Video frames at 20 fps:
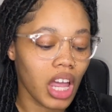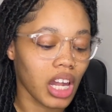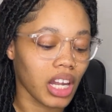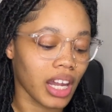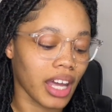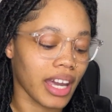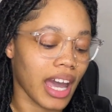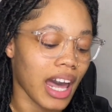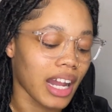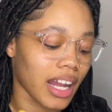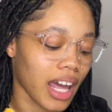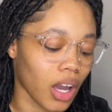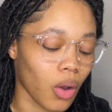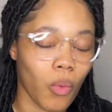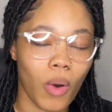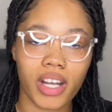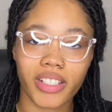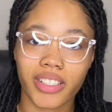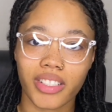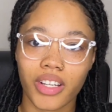Like, I like
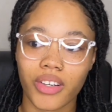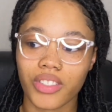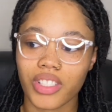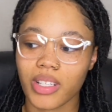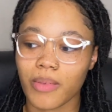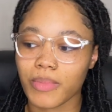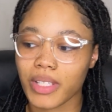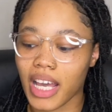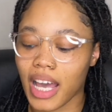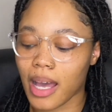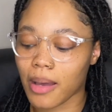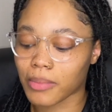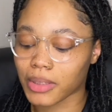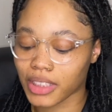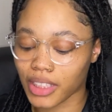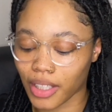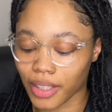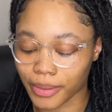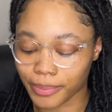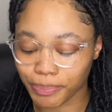watching those sometimes,
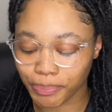so